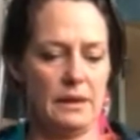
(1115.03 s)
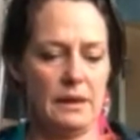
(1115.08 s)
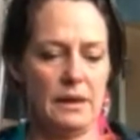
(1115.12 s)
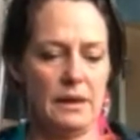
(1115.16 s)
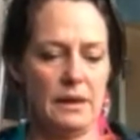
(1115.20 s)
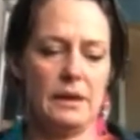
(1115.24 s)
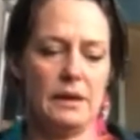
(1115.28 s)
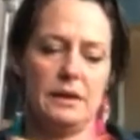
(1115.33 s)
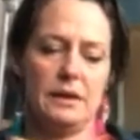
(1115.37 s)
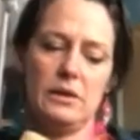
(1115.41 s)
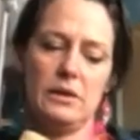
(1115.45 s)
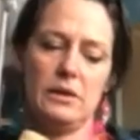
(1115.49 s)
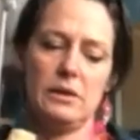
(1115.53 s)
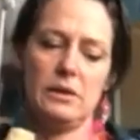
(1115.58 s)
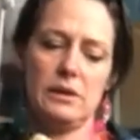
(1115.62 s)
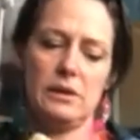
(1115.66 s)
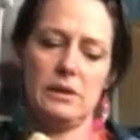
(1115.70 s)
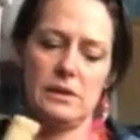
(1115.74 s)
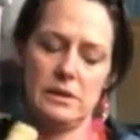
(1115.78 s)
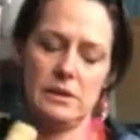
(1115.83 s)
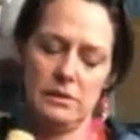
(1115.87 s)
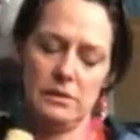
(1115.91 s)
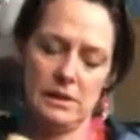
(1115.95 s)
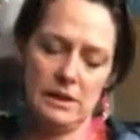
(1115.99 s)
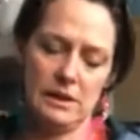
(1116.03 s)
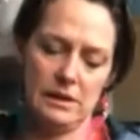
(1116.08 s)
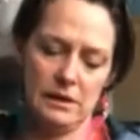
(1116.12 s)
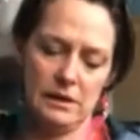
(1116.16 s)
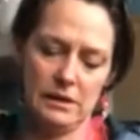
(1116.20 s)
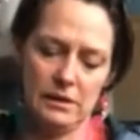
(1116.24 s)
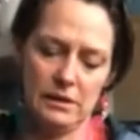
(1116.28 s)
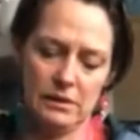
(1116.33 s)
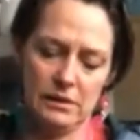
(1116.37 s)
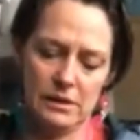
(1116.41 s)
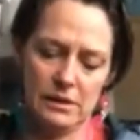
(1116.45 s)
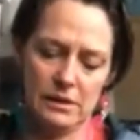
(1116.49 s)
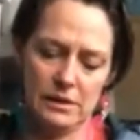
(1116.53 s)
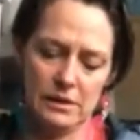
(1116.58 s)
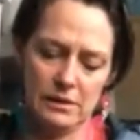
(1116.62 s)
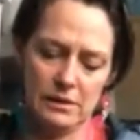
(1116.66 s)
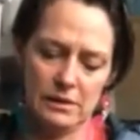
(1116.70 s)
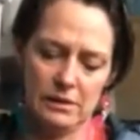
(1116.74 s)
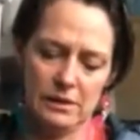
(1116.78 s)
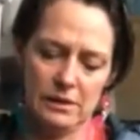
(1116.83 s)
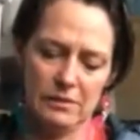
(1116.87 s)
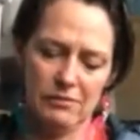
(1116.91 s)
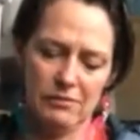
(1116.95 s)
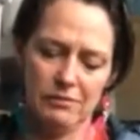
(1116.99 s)
And you can do it, you
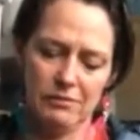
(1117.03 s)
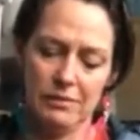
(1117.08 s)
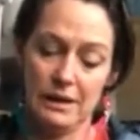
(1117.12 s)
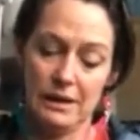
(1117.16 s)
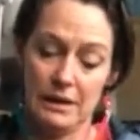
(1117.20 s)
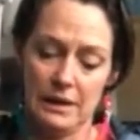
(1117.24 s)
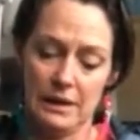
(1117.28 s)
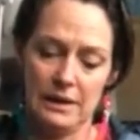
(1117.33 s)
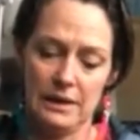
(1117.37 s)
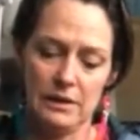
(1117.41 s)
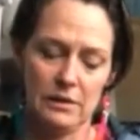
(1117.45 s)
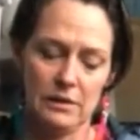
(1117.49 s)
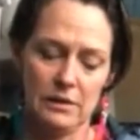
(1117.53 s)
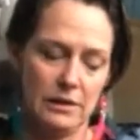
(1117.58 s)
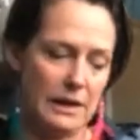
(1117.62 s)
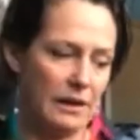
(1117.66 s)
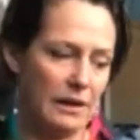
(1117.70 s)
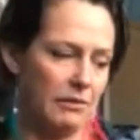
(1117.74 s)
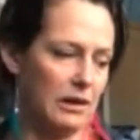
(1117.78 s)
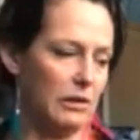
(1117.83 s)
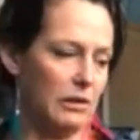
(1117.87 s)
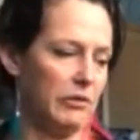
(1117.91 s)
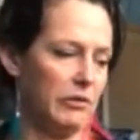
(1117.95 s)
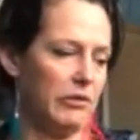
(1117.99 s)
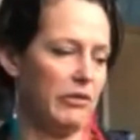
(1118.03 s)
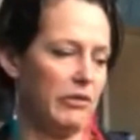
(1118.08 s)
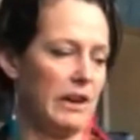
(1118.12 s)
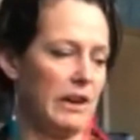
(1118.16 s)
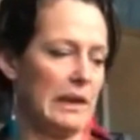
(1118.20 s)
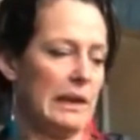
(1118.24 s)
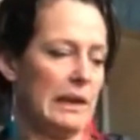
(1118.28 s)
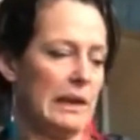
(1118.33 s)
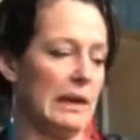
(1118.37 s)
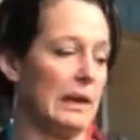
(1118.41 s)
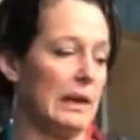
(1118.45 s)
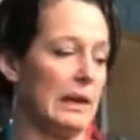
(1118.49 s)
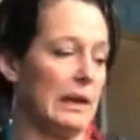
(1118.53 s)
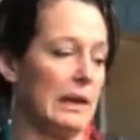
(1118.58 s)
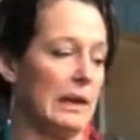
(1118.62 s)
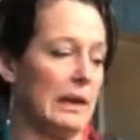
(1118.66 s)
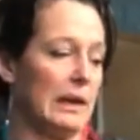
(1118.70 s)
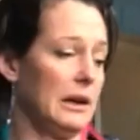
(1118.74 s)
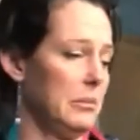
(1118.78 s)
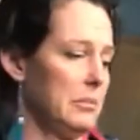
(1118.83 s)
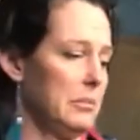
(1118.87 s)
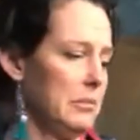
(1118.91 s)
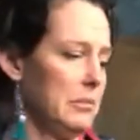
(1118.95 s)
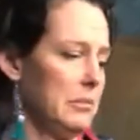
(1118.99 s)
carry on fettling at
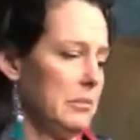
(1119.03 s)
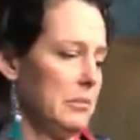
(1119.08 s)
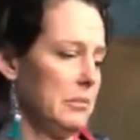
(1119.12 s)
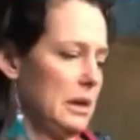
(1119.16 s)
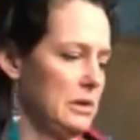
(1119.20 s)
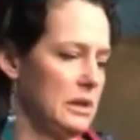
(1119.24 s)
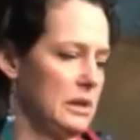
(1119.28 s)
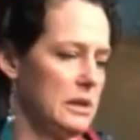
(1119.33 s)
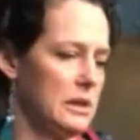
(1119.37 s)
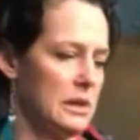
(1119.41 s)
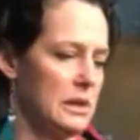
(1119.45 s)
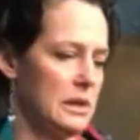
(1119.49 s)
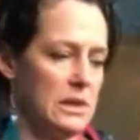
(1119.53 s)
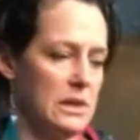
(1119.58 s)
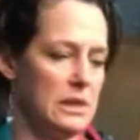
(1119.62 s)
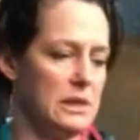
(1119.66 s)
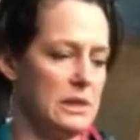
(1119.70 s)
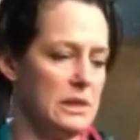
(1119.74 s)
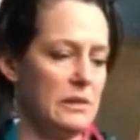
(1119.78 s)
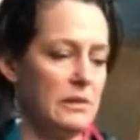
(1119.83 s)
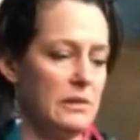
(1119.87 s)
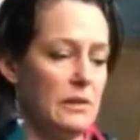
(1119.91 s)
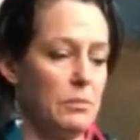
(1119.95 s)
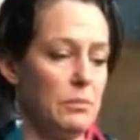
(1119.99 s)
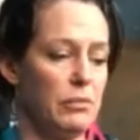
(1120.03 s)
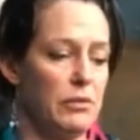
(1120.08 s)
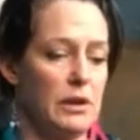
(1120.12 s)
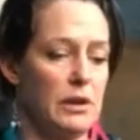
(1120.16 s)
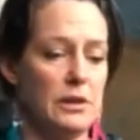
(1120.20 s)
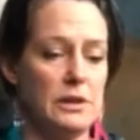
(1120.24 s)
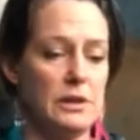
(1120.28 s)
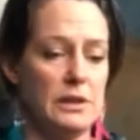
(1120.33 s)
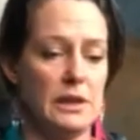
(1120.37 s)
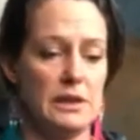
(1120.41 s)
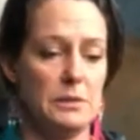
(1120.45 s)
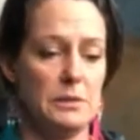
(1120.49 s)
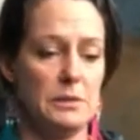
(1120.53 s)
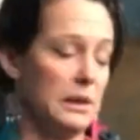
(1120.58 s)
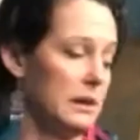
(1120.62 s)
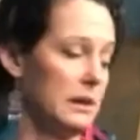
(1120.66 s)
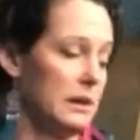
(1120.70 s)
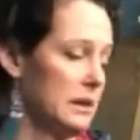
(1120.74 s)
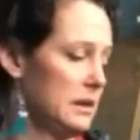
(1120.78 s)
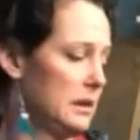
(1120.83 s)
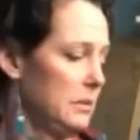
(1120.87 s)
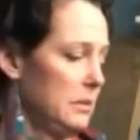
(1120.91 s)
most stages of the process, because the